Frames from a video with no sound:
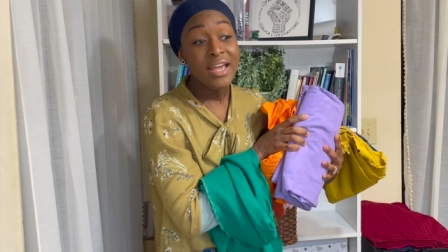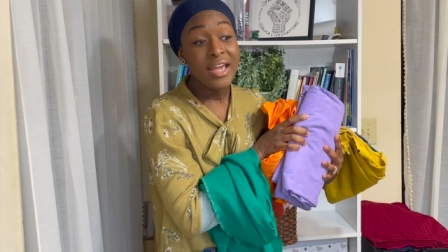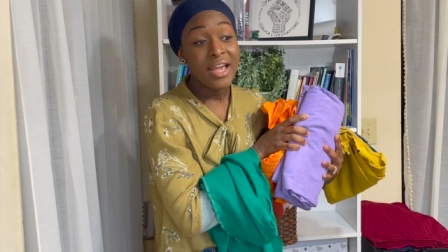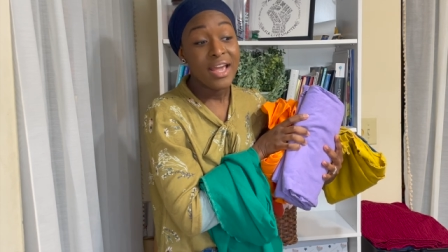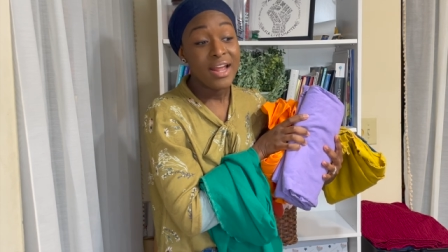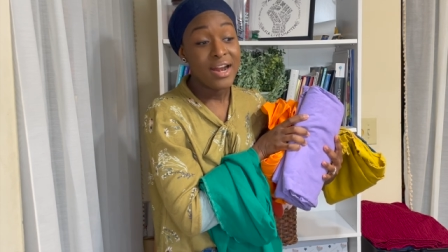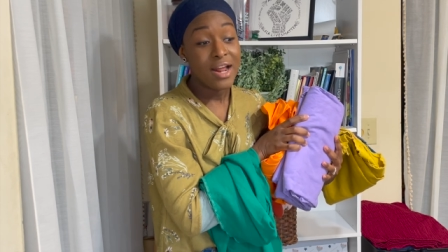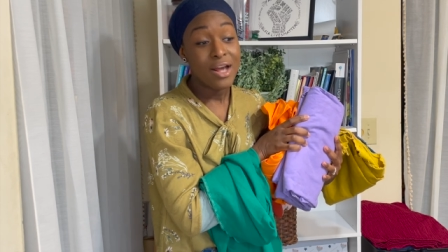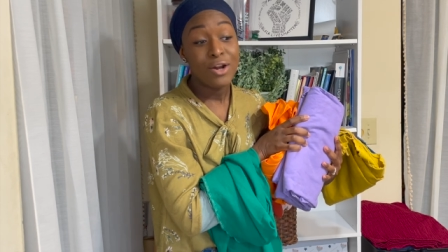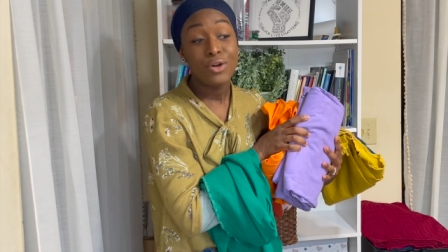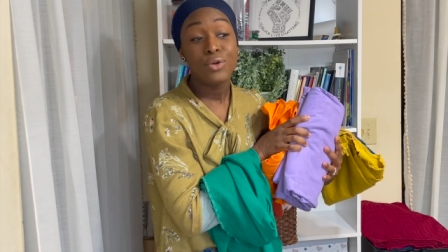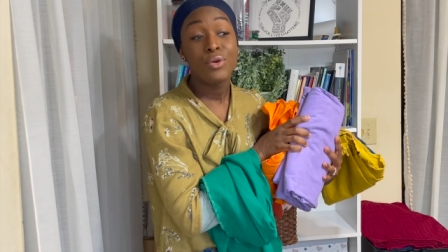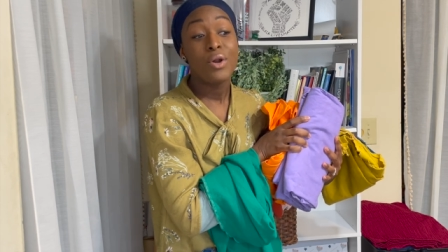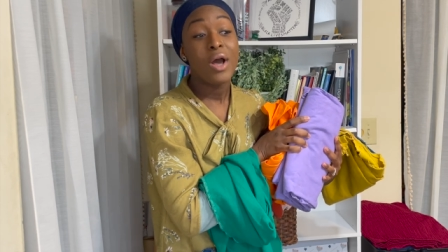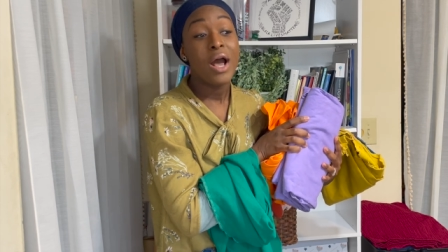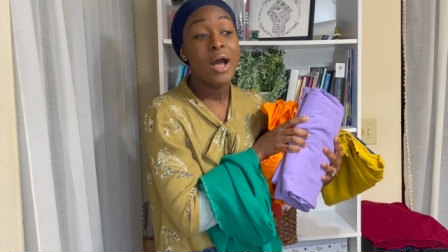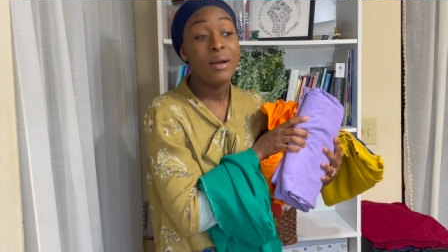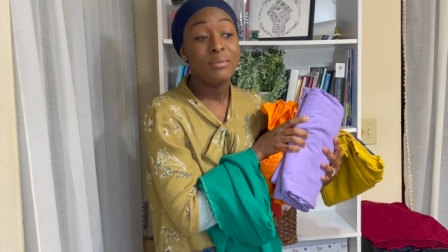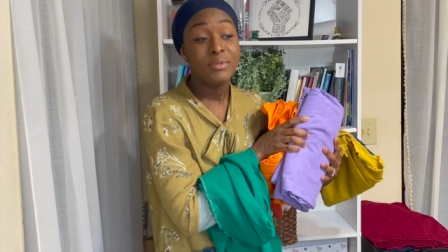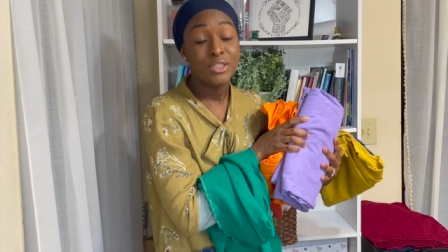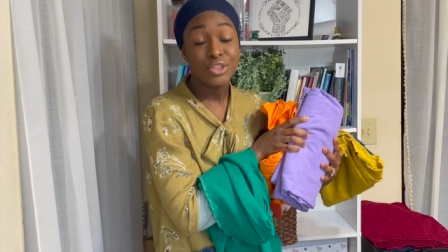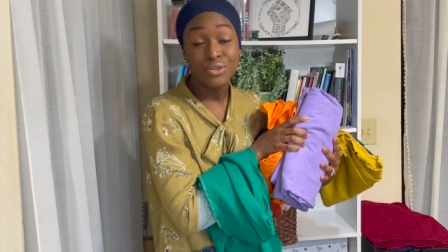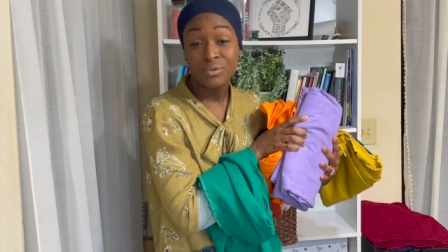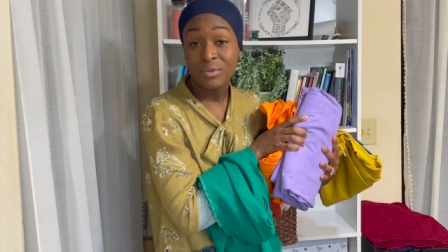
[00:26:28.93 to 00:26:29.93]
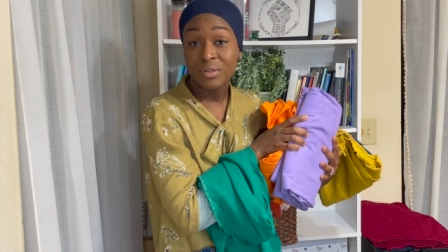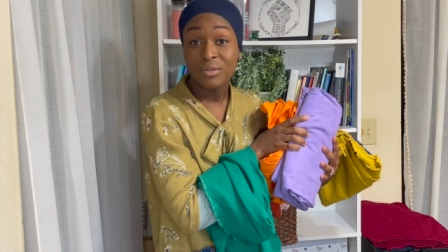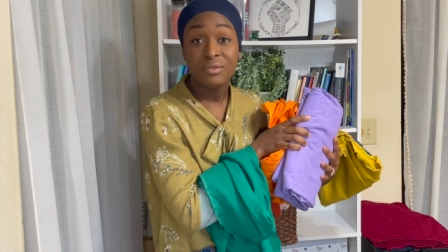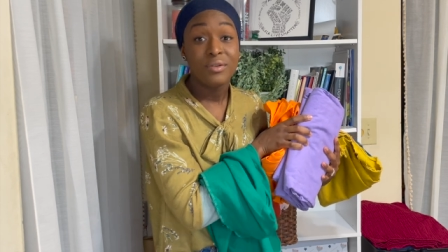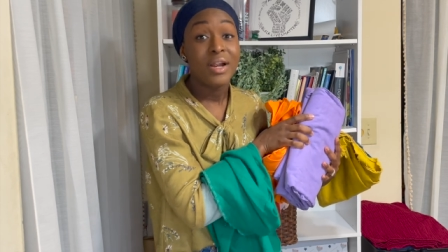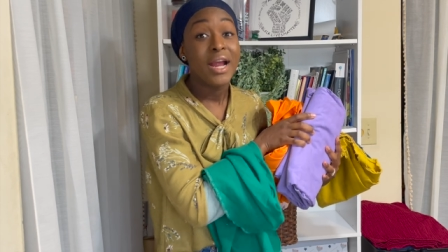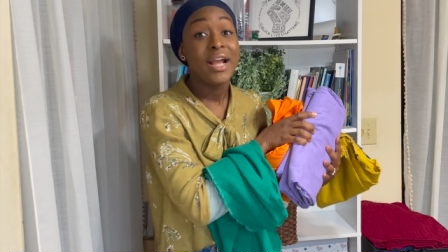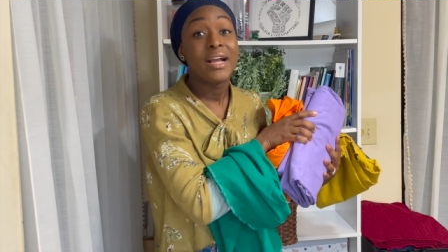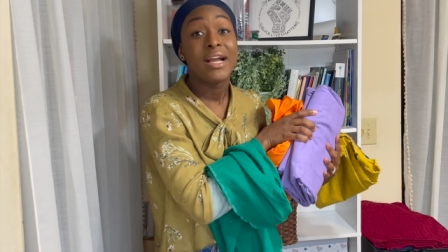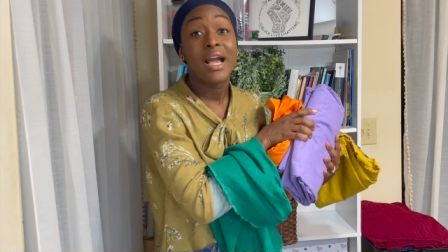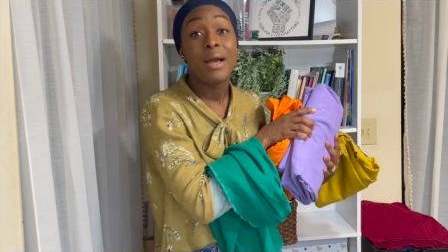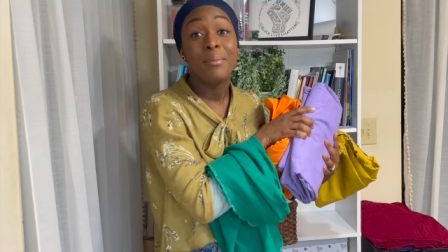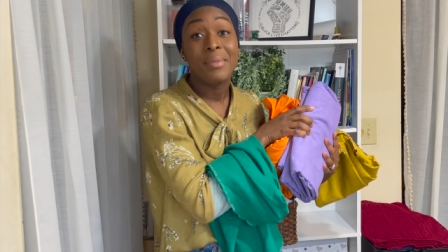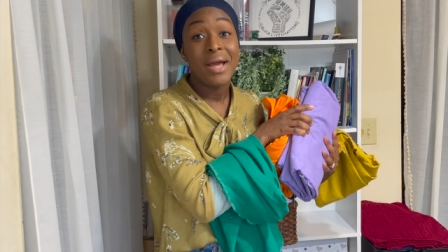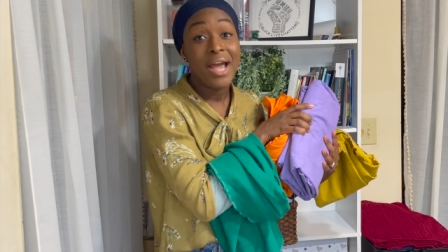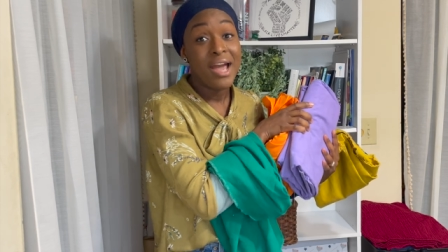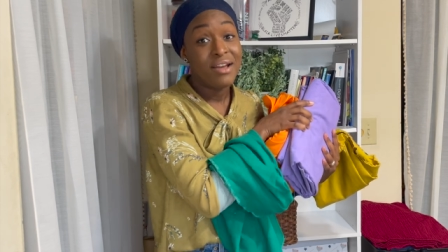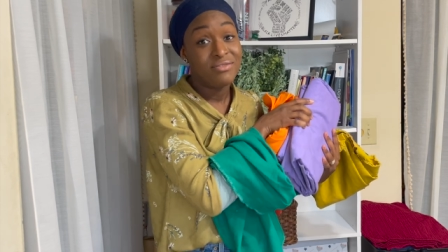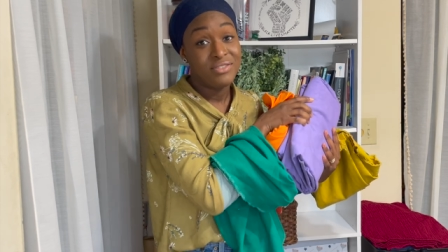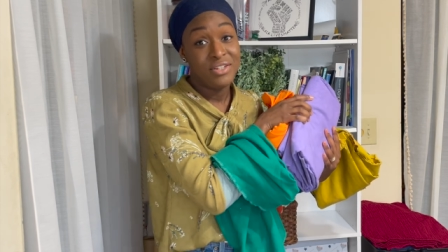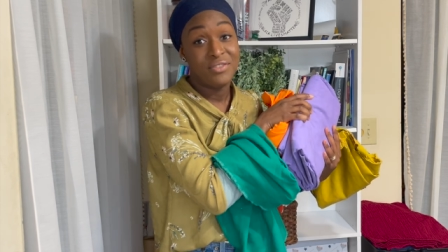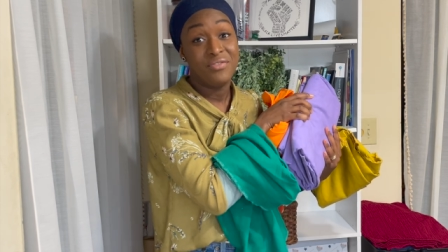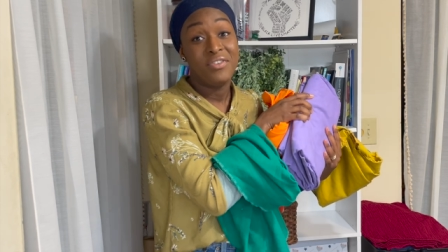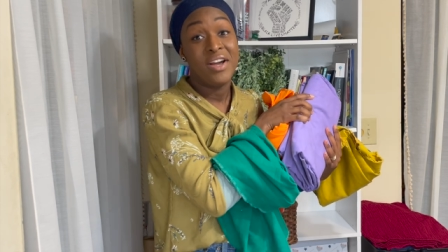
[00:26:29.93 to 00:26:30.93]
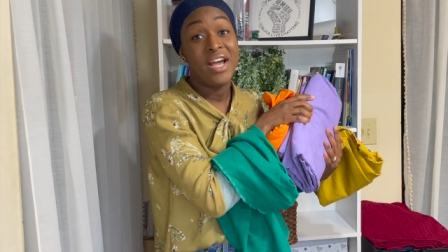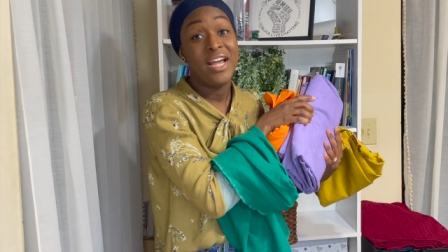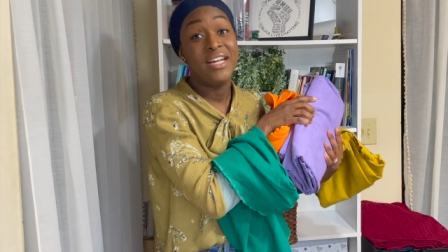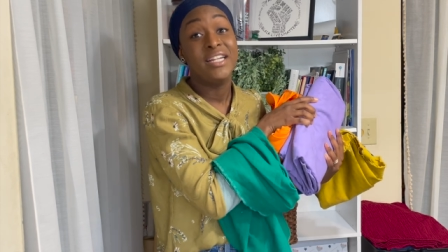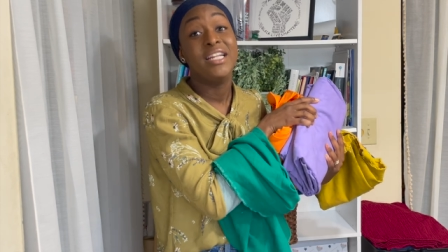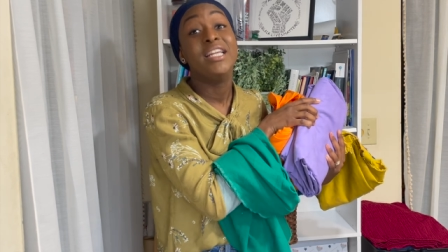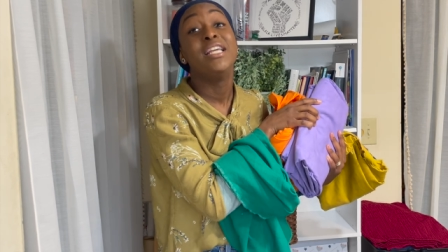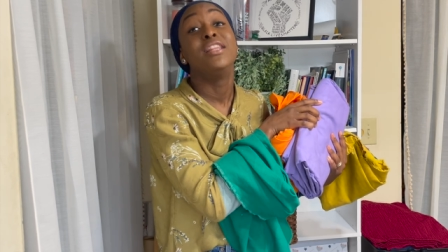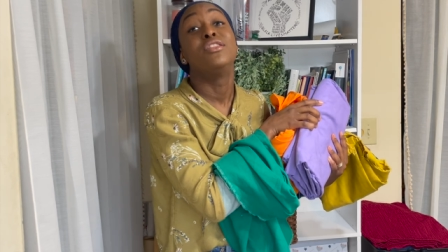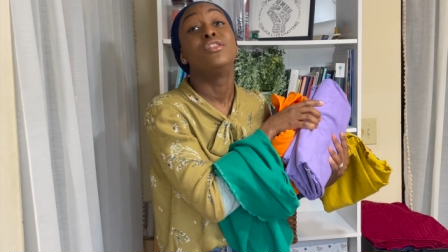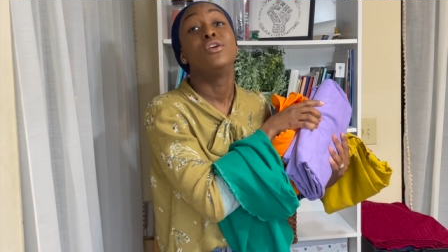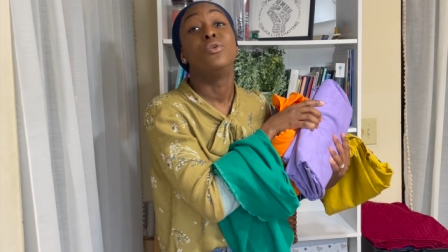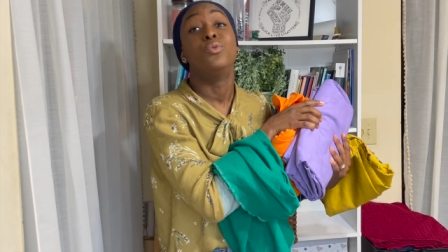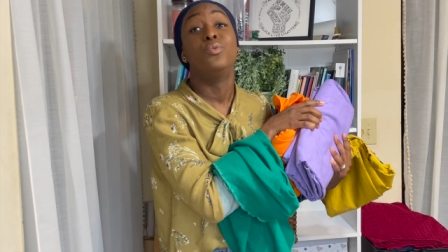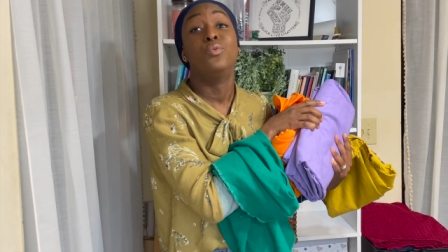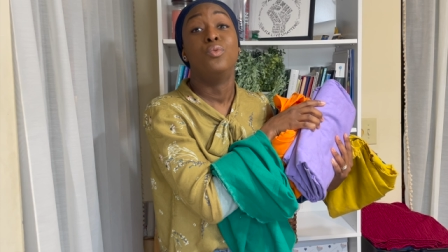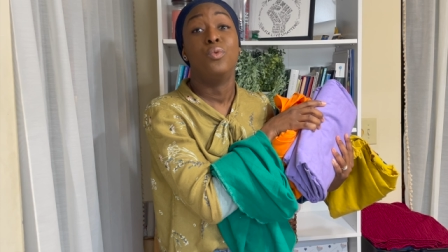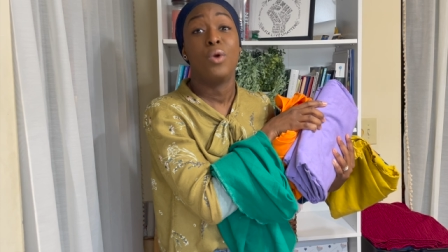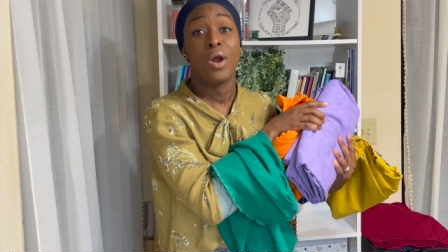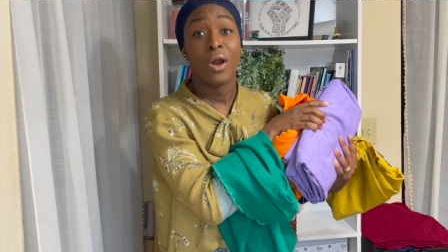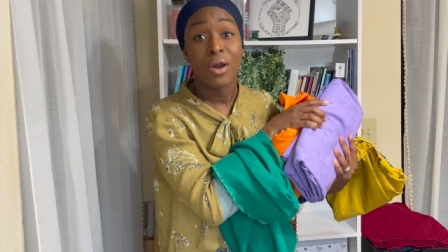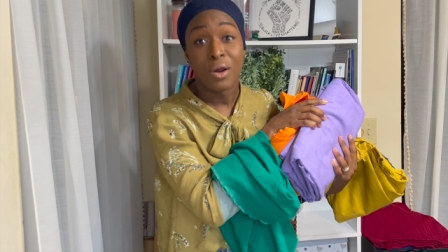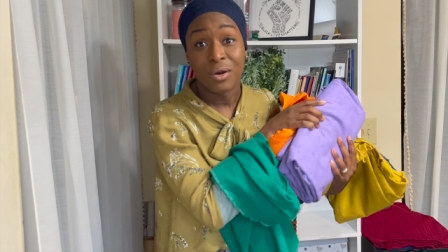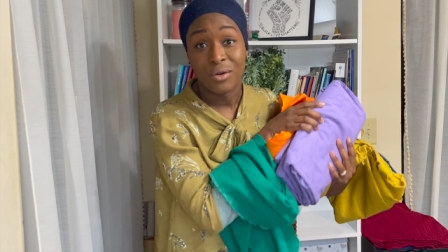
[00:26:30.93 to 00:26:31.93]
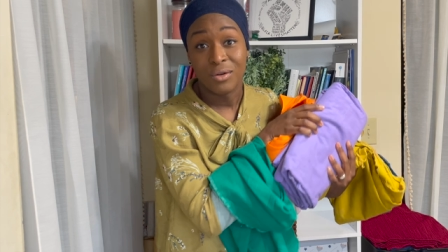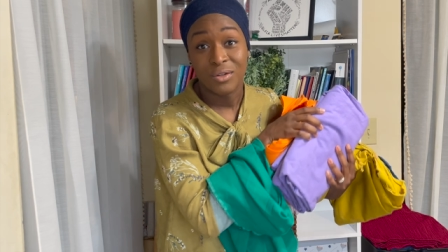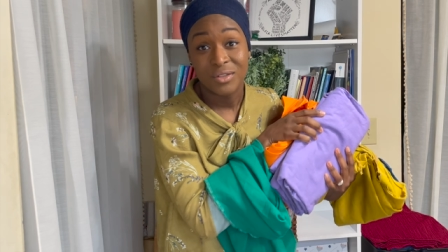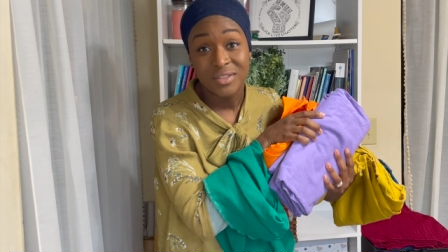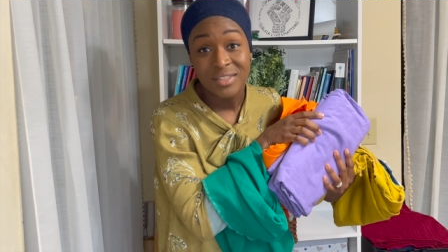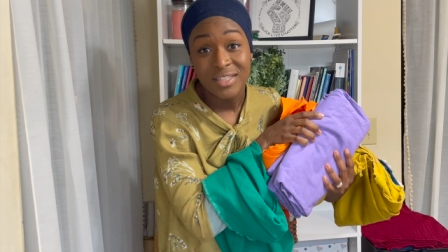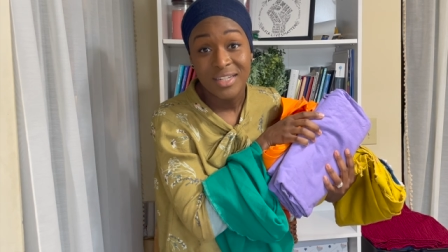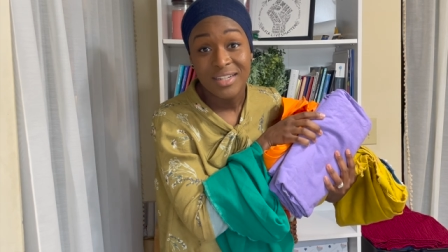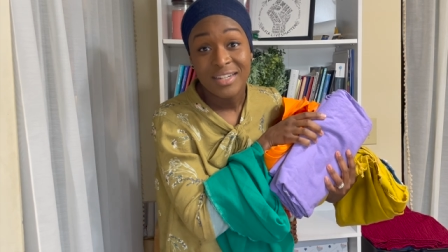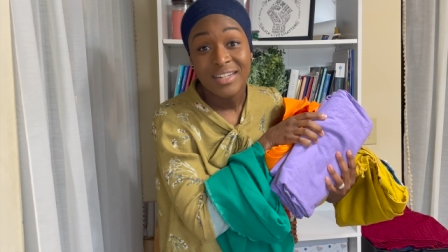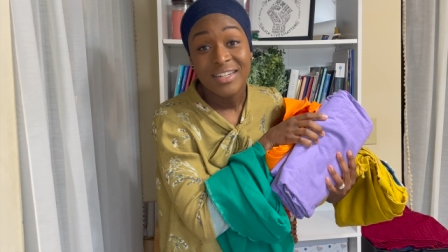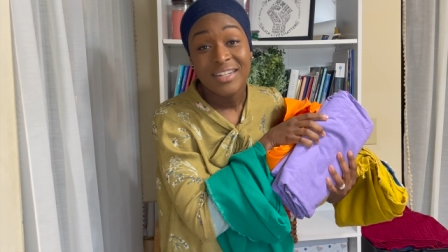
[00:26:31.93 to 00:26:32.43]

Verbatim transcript: and I don't know how much rickrack I'm gonna have to find in the world